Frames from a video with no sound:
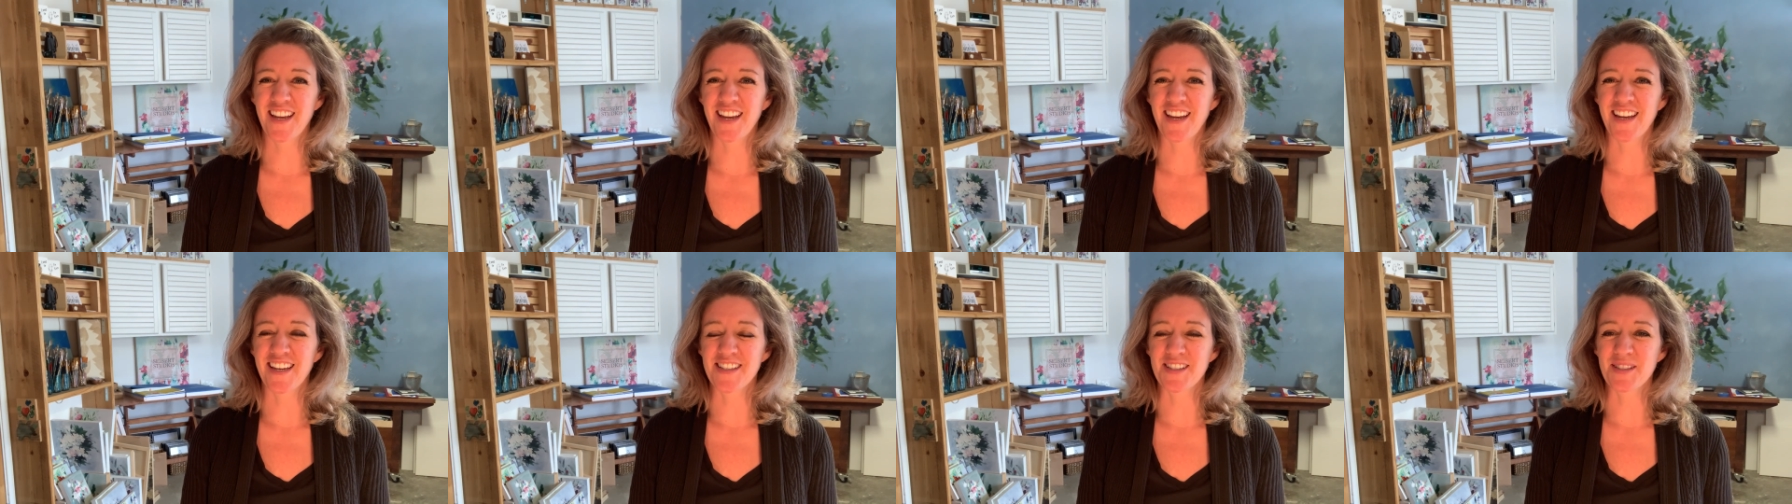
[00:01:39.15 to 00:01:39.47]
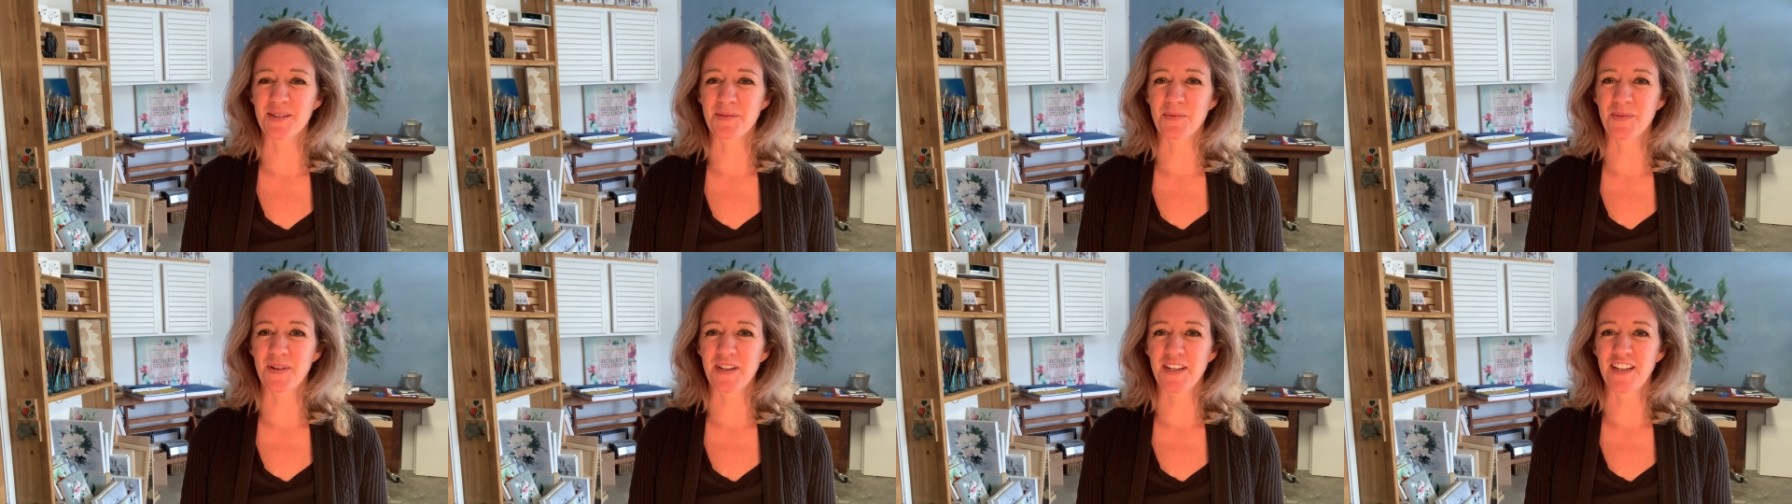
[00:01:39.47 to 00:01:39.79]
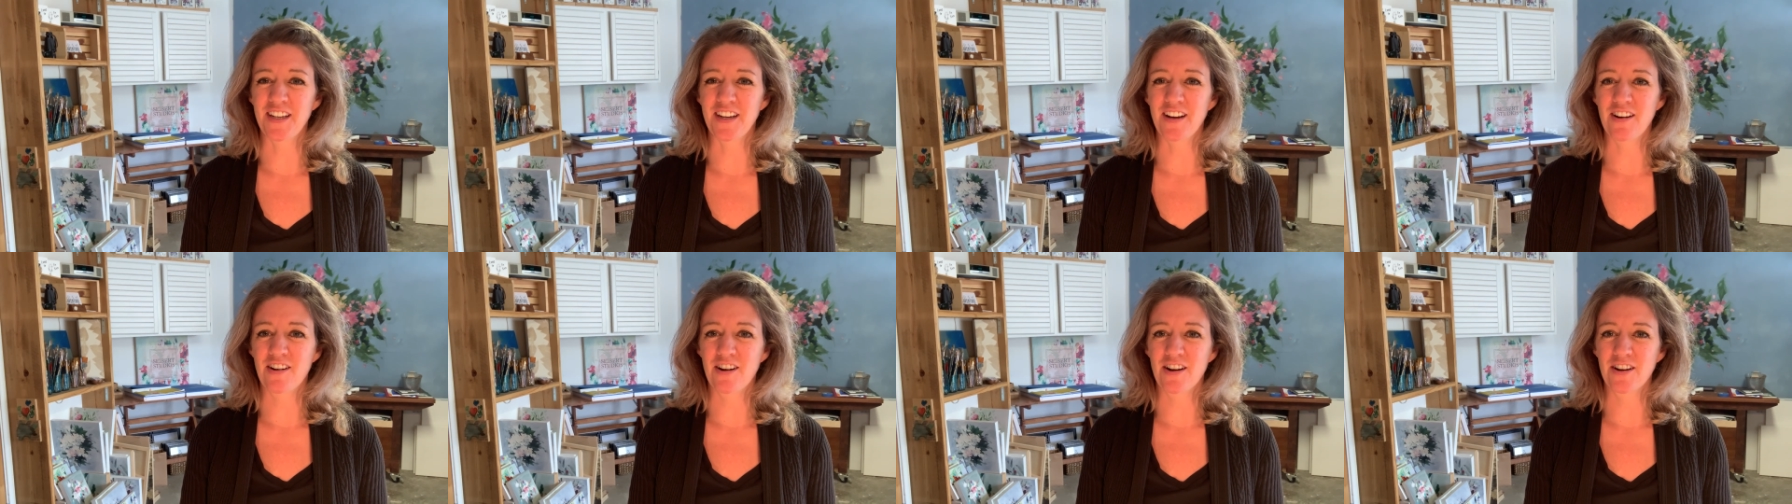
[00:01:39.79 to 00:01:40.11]
as
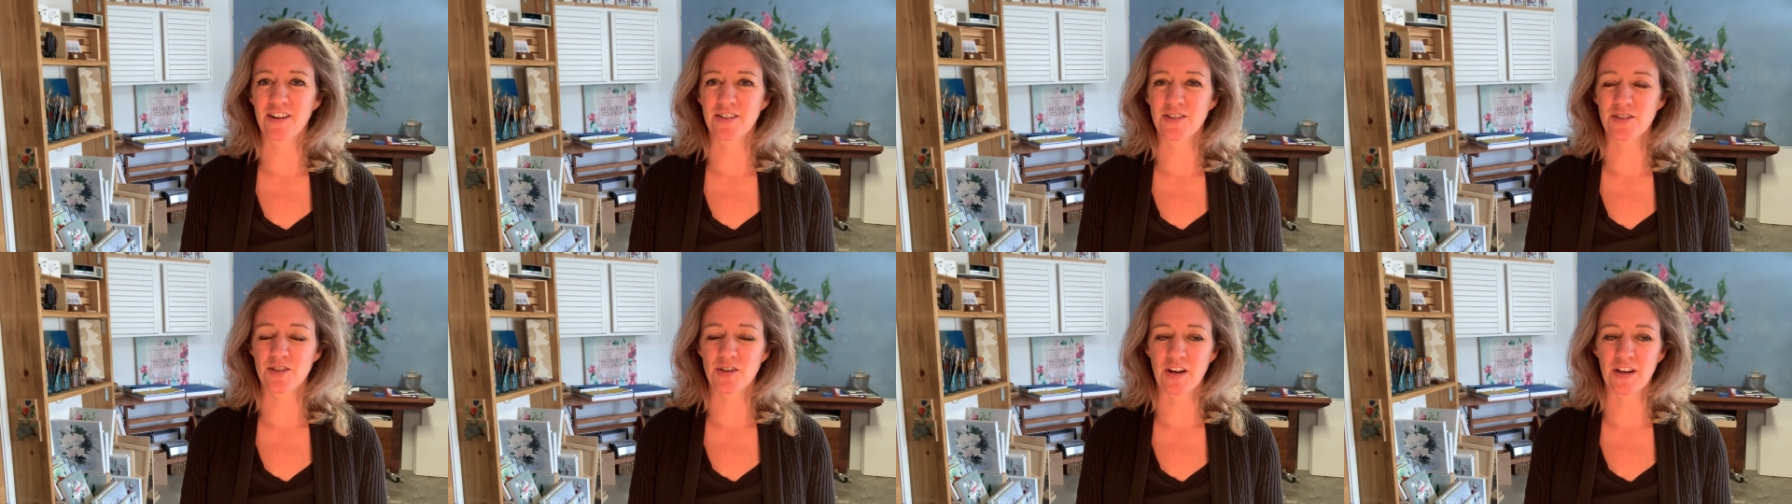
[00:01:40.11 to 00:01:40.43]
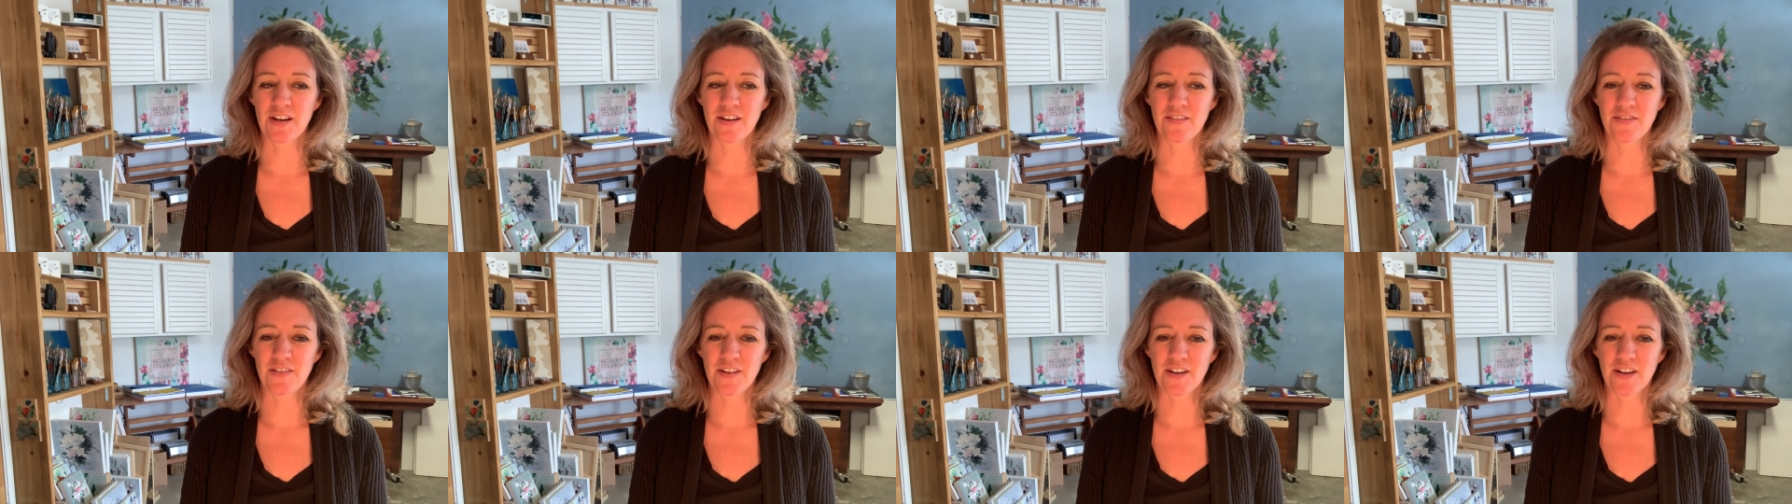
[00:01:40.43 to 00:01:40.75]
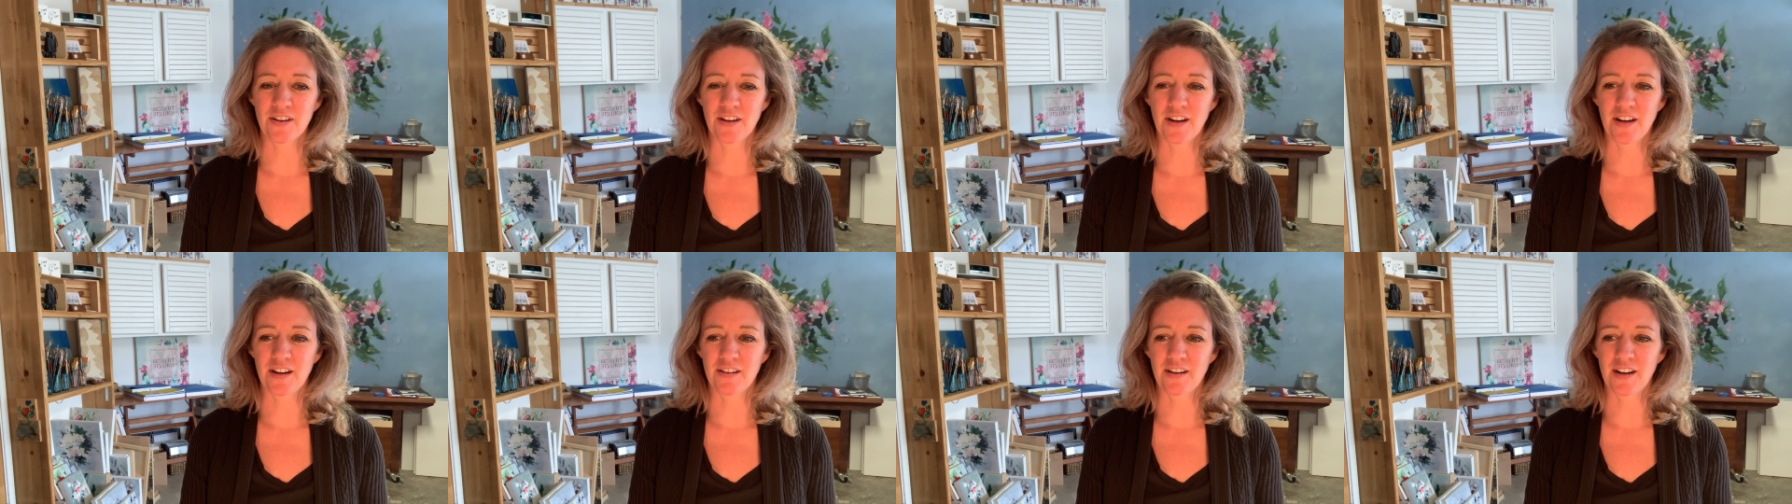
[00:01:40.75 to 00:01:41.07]
we are trying to
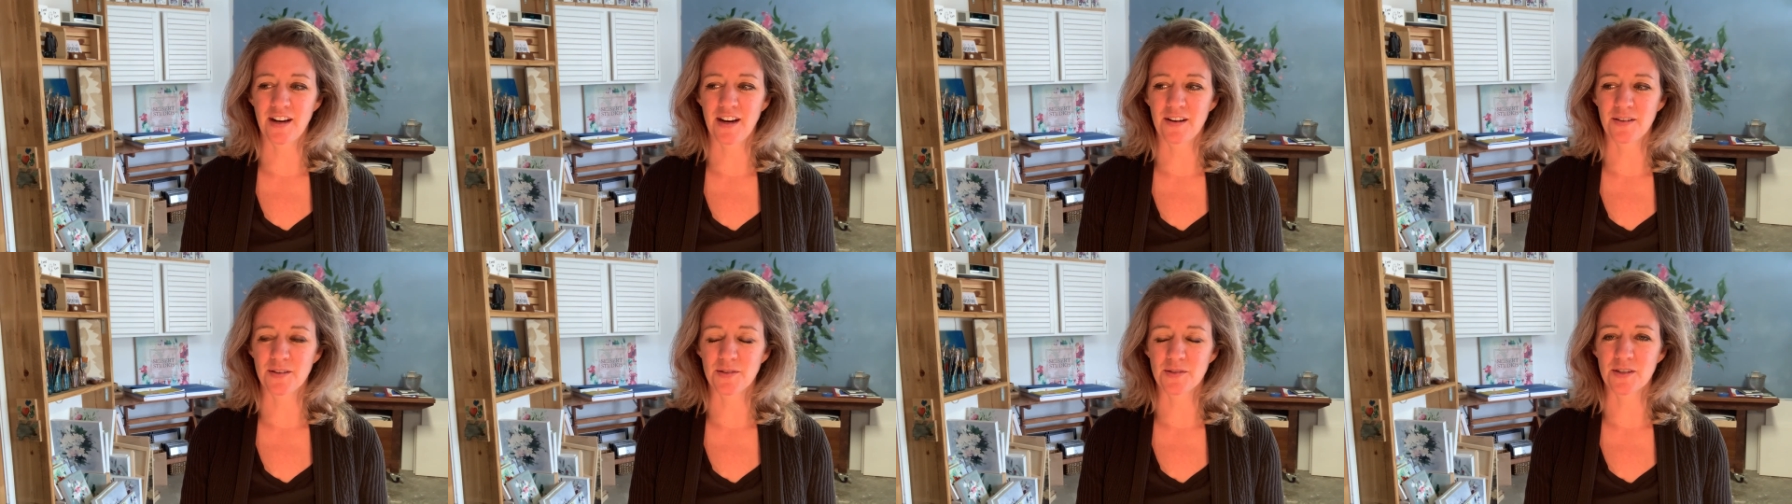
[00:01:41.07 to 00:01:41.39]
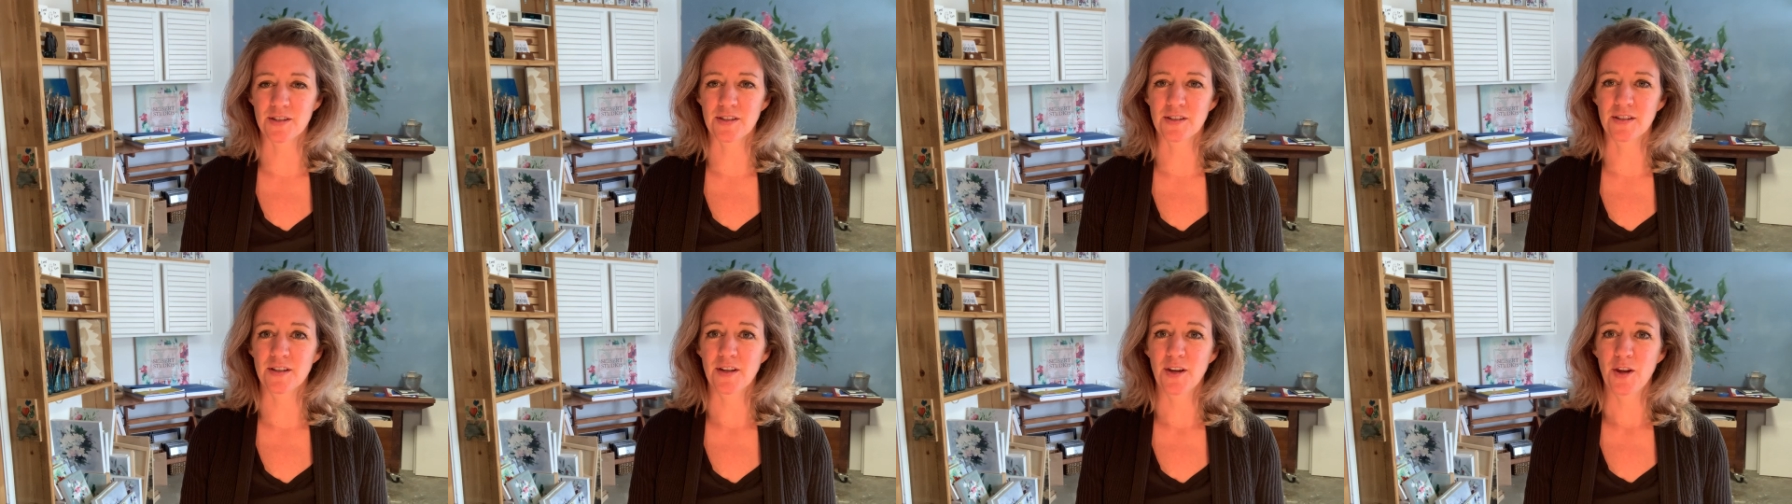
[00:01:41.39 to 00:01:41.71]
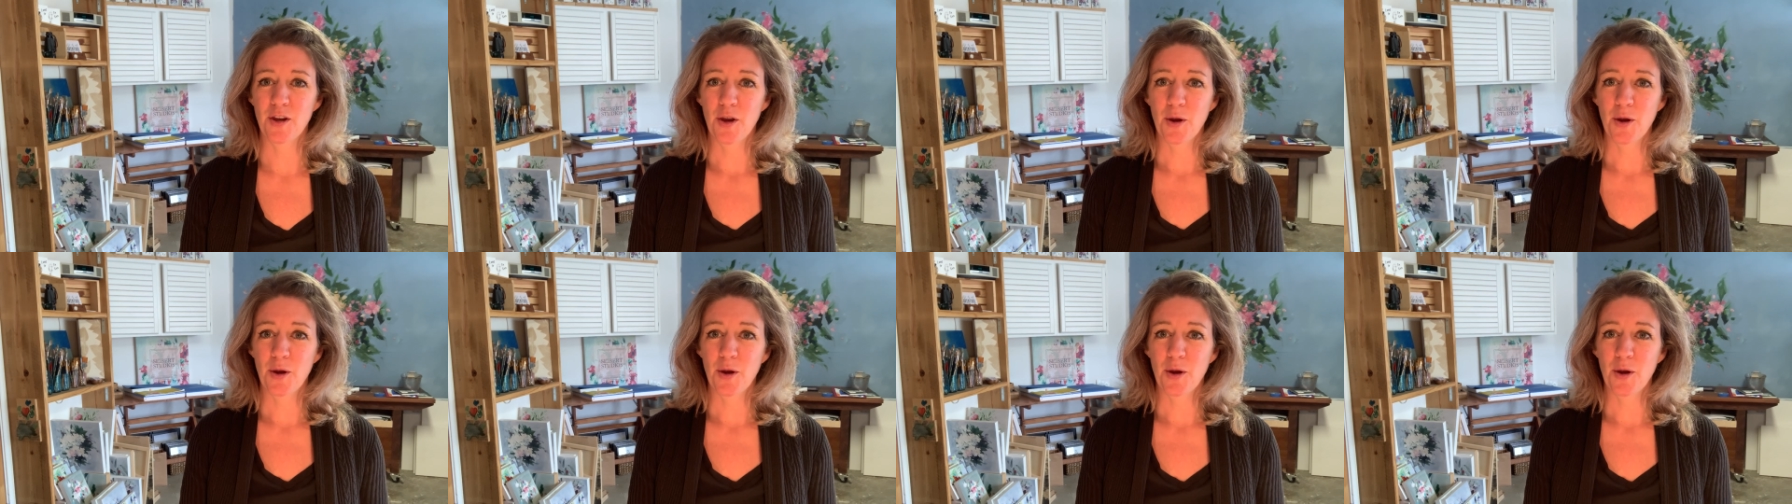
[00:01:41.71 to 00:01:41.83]
figure out how to